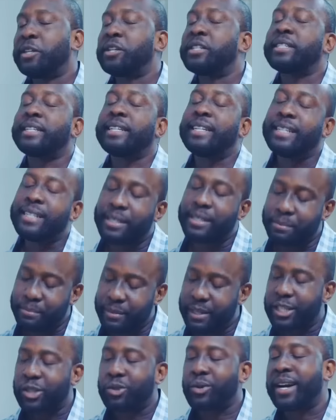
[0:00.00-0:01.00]
Just kiss
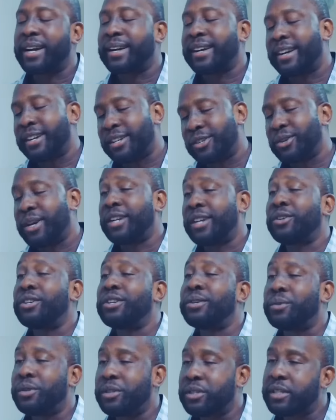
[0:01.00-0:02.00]
me so I can go. I know
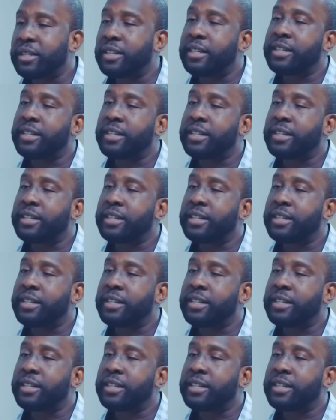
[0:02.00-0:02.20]
you want to